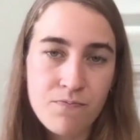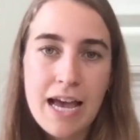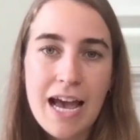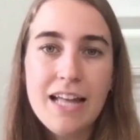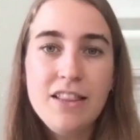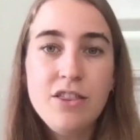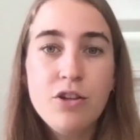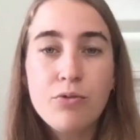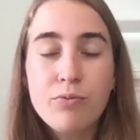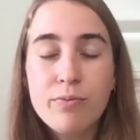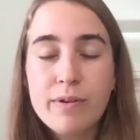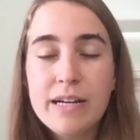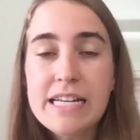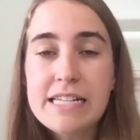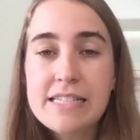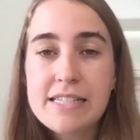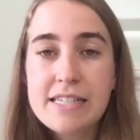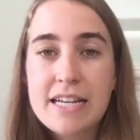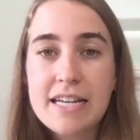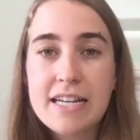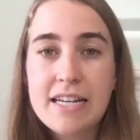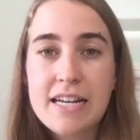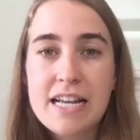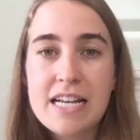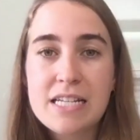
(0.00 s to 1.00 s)
And the
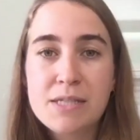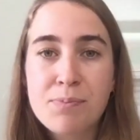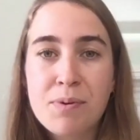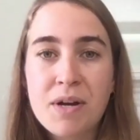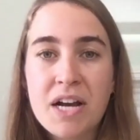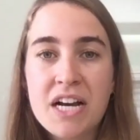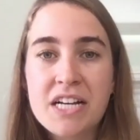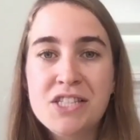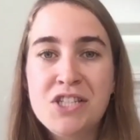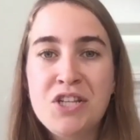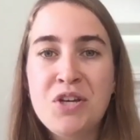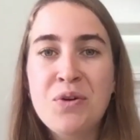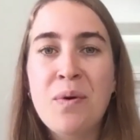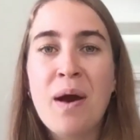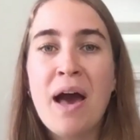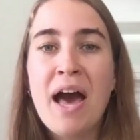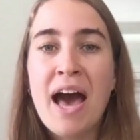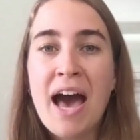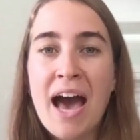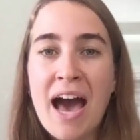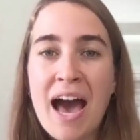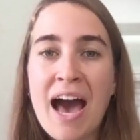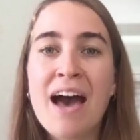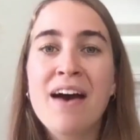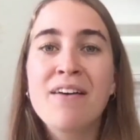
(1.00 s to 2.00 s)
reason is because you
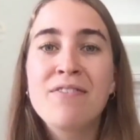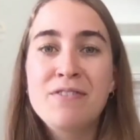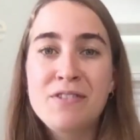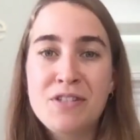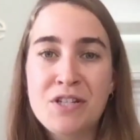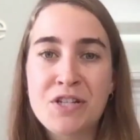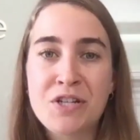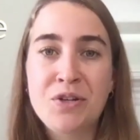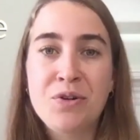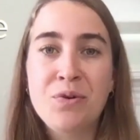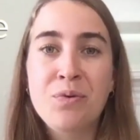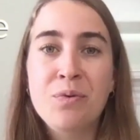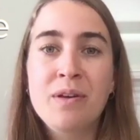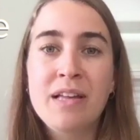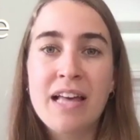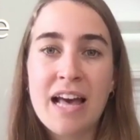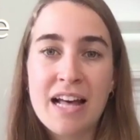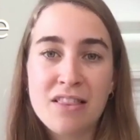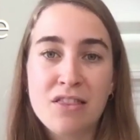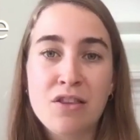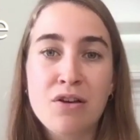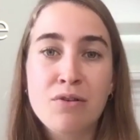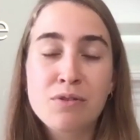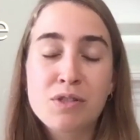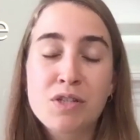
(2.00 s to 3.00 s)
have to
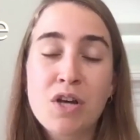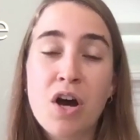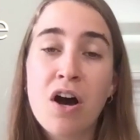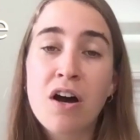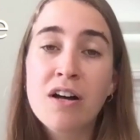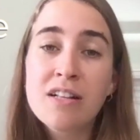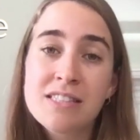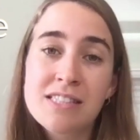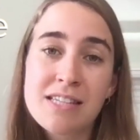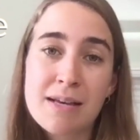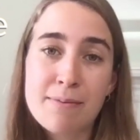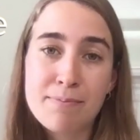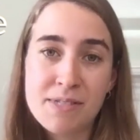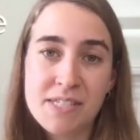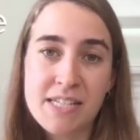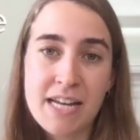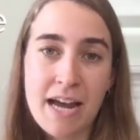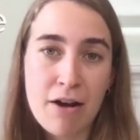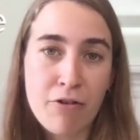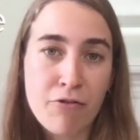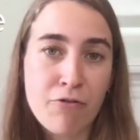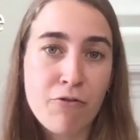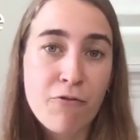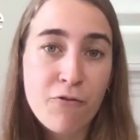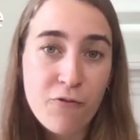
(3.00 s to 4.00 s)
get those concepts
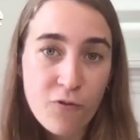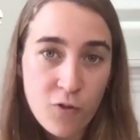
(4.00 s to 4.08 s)
down